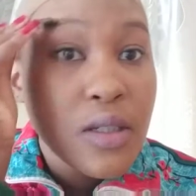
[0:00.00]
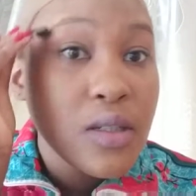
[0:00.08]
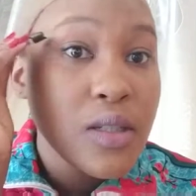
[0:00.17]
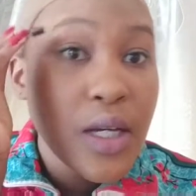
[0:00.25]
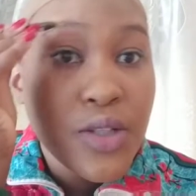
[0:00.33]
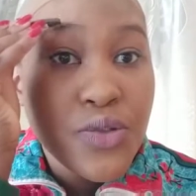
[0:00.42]

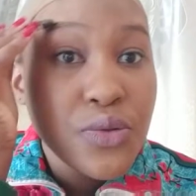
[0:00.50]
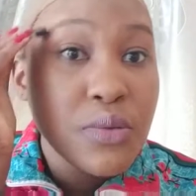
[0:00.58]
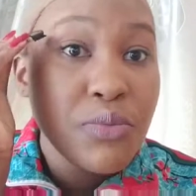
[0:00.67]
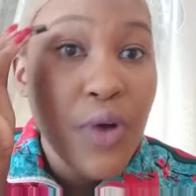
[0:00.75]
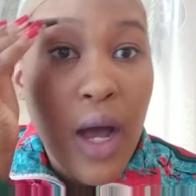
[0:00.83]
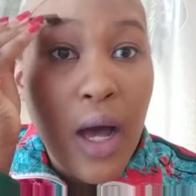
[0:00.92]
natural
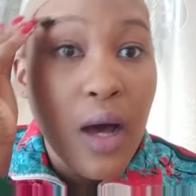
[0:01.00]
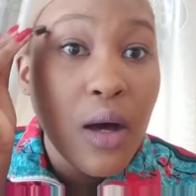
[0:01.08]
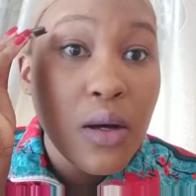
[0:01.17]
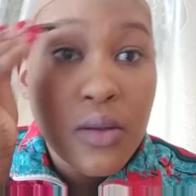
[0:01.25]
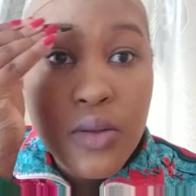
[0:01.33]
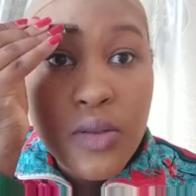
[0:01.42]

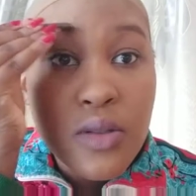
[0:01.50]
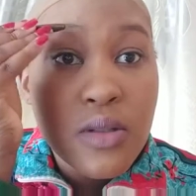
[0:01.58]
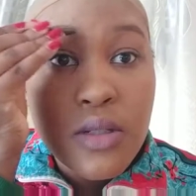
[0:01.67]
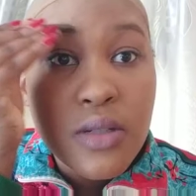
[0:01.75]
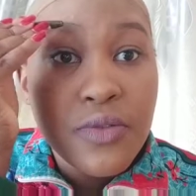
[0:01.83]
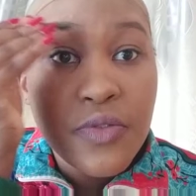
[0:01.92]
brows,
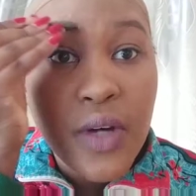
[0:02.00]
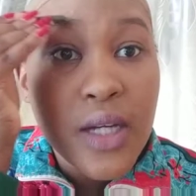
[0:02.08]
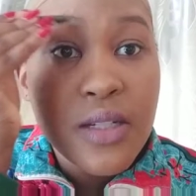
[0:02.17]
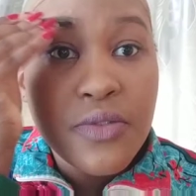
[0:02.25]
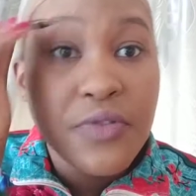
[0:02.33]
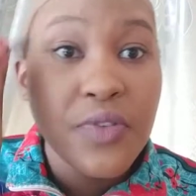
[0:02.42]

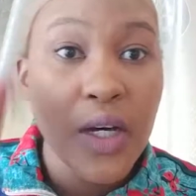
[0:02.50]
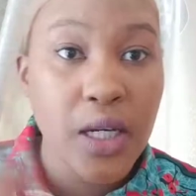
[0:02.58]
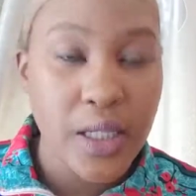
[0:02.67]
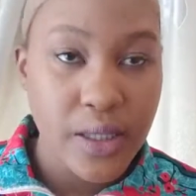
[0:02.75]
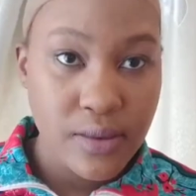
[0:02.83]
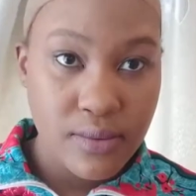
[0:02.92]

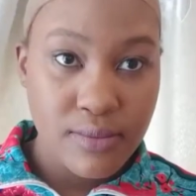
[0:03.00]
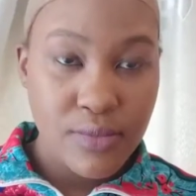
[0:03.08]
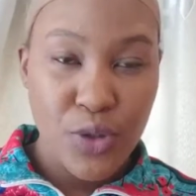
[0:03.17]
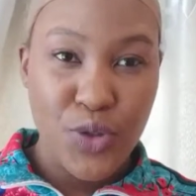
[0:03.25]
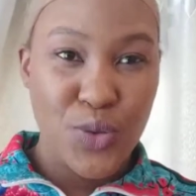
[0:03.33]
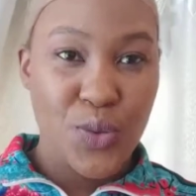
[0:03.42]
define,
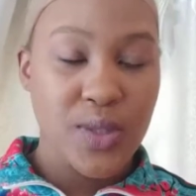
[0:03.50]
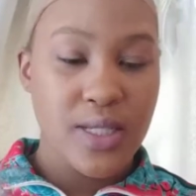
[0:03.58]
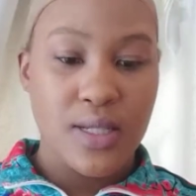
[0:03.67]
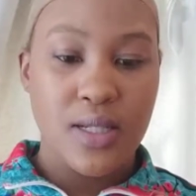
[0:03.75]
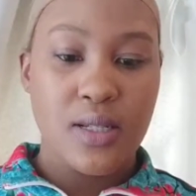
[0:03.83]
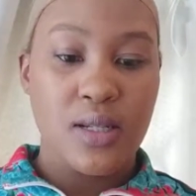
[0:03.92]

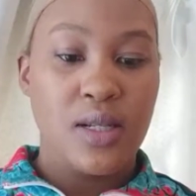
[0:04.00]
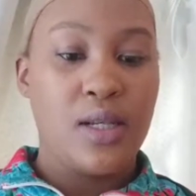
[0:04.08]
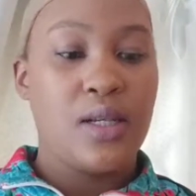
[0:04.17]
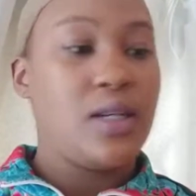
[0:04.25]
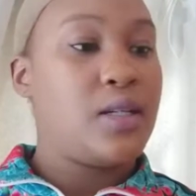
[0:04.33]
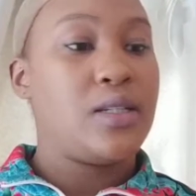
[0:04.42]
sorted.
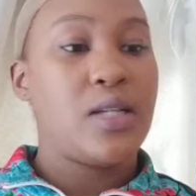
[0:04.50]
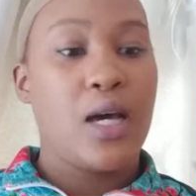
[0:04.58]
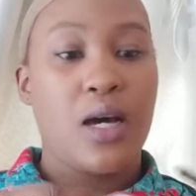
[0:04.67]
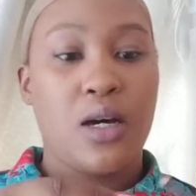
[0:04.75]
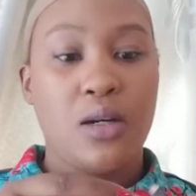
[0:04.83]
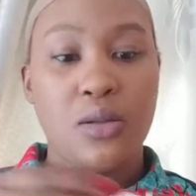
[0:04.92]

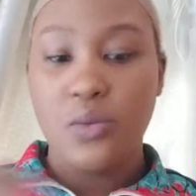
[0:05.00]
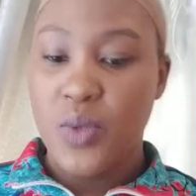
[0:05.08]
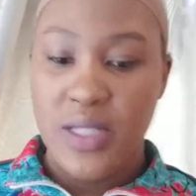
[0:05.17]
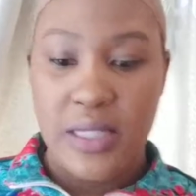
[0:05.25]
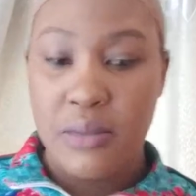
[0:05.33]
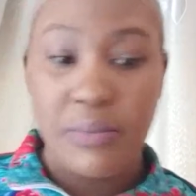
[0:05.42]
Now we
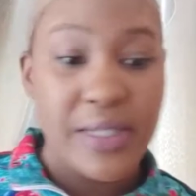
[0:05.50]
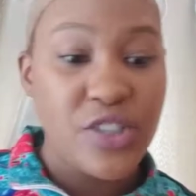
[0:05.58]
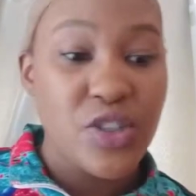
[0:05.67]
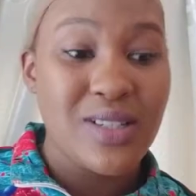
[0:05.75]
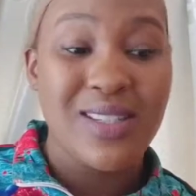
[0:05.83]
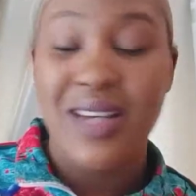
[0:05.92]
simply
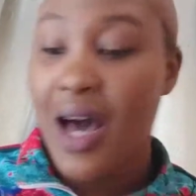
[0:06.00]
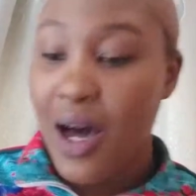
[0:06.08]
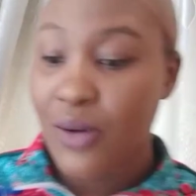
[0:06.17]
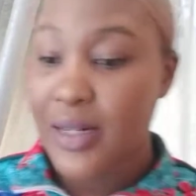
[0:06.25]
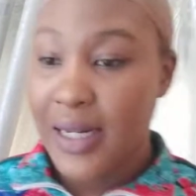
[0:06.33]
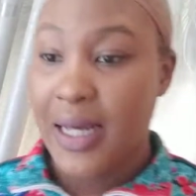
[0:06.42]
just
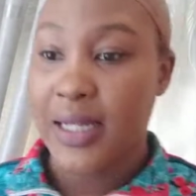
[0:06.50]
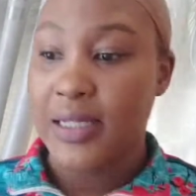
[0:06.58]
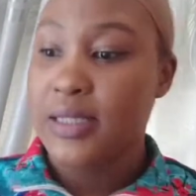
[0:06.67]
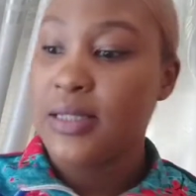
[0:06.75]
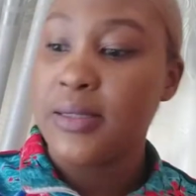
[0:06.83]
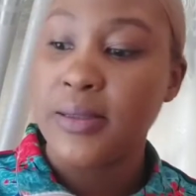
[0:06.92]

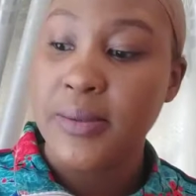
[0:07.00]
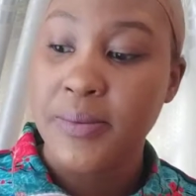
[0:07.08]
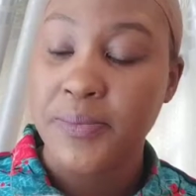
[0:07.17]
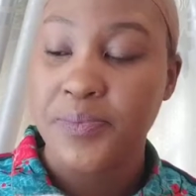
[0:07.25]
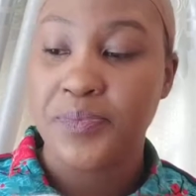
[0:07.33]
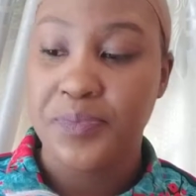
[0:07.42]
outline,
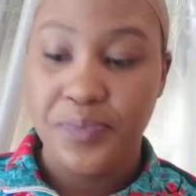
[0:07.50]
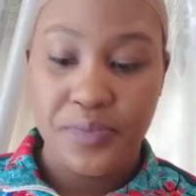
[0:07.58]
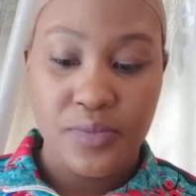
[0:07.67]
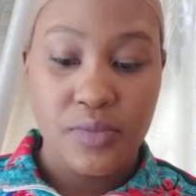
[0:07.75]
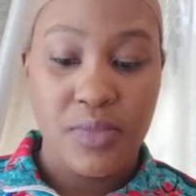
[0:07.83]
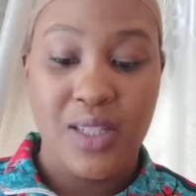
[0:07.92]

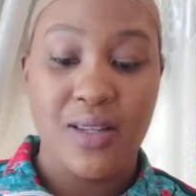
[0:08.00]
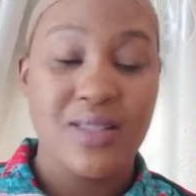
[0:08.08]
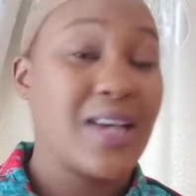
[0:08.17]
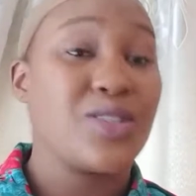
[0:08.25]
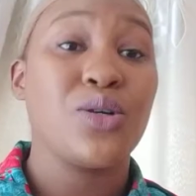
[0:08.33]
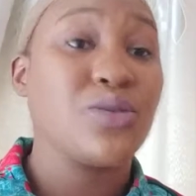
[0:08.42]
because
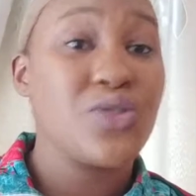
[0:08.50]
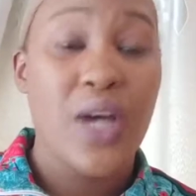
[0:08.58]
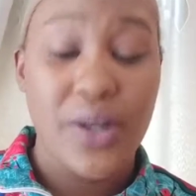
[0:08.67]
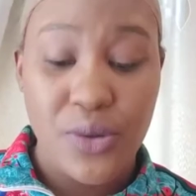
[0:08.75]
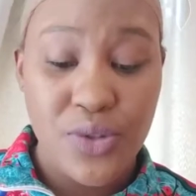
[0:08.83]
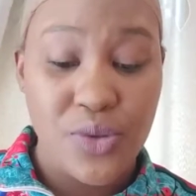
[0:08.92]
I told you
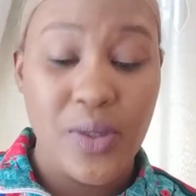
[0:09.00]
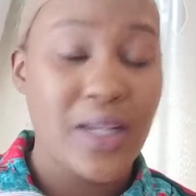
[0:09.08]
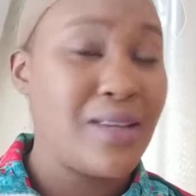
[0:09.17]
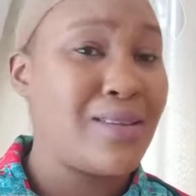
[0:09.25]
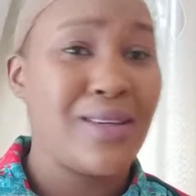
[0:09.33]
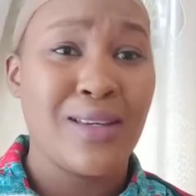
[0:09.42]
I don't do
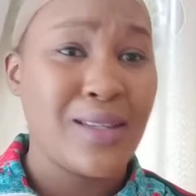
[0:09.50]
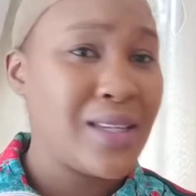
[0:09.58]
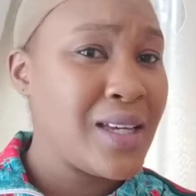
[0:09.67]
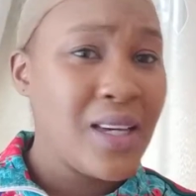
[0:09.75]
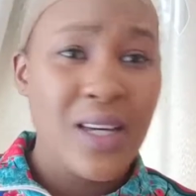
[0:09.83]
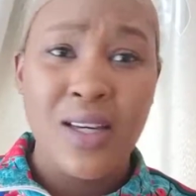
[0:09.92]
anything
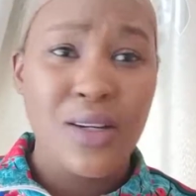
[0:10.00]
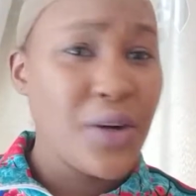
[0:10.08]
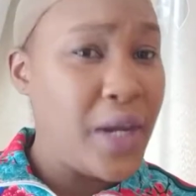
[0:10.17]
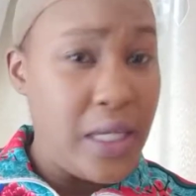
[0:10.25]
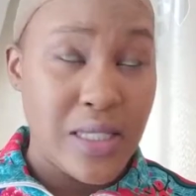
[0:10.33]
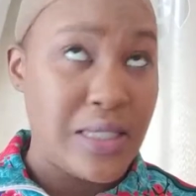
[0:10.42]

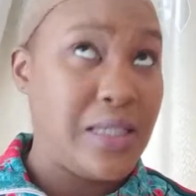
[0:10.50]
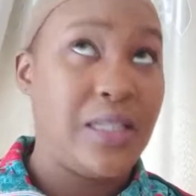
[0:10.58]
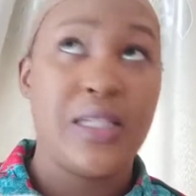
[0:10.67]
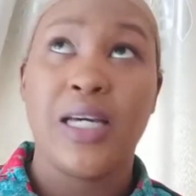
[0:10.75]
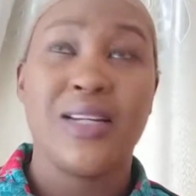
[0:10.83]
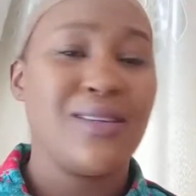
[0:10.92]

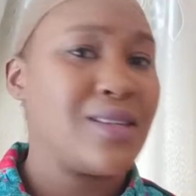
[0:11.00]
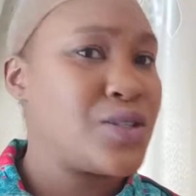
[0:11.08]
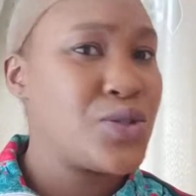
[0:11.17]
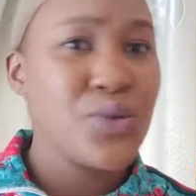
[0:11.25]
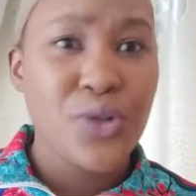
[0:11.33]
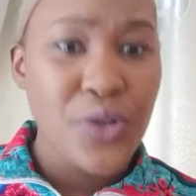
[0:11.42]
crazy, anything
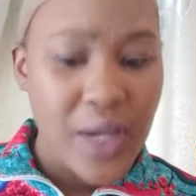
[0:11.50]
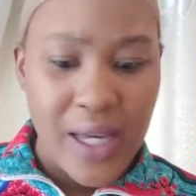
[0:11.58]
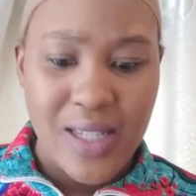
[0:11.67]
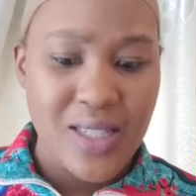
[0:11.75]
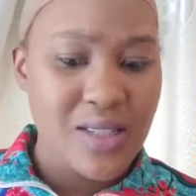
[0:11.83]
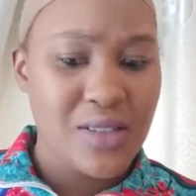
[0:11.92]
too
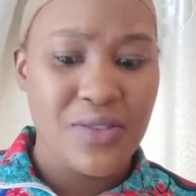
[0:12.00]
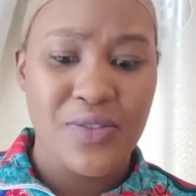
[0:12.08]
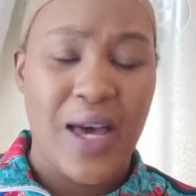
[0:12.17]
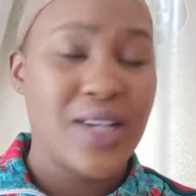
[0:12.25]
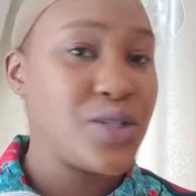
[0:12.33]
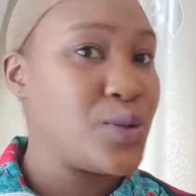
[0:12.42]
creative.
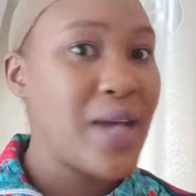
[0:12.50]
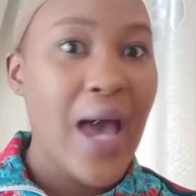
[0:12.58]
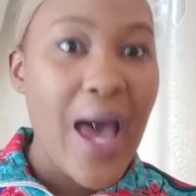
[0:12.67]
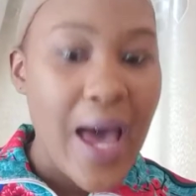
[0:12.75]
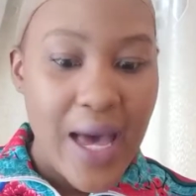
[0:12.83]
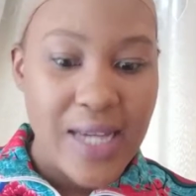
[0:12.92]
I don't
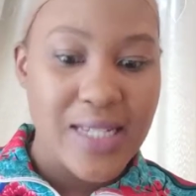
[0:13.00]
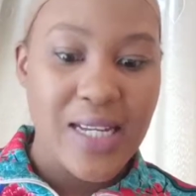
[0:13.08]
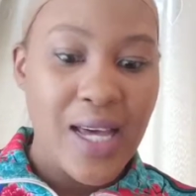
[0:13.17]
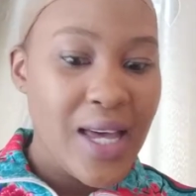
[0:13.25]
add